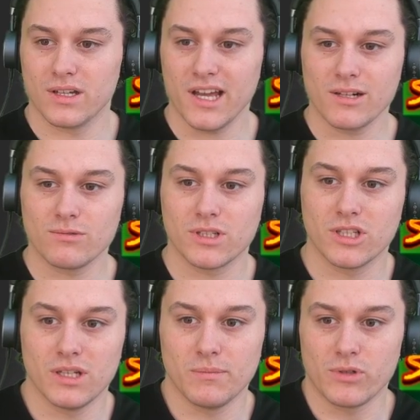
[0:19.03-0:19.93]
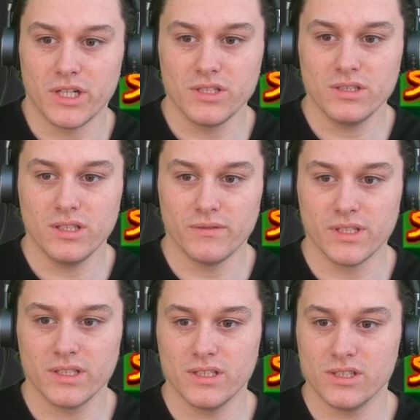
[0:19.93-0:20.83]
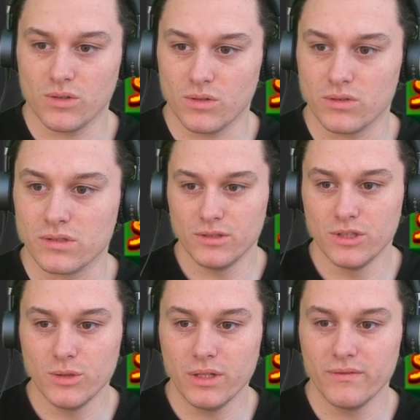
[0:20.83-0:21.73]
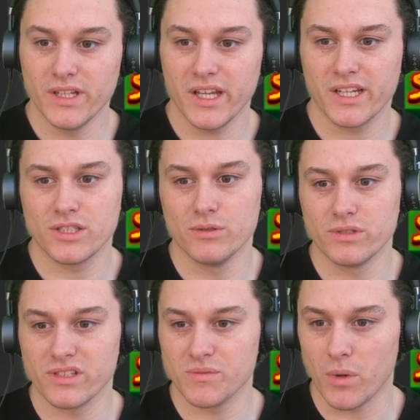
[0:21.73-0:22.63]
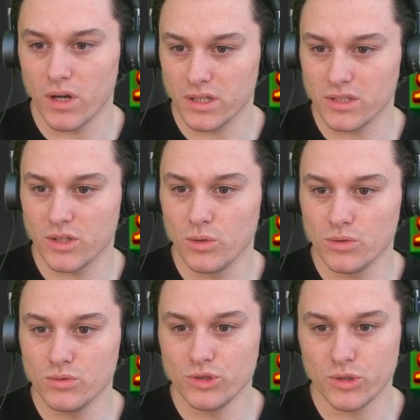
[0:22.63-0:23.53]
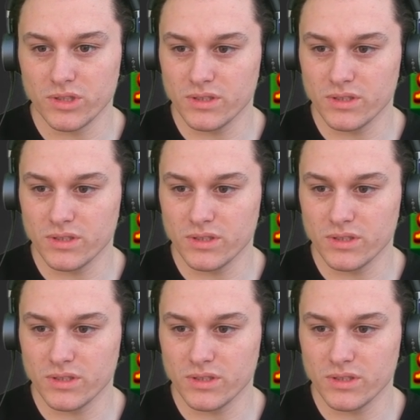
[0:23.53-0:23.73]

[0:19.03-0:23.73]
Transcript: Kakarot collaboration event is on. New event exclusive Spark and Goku joins the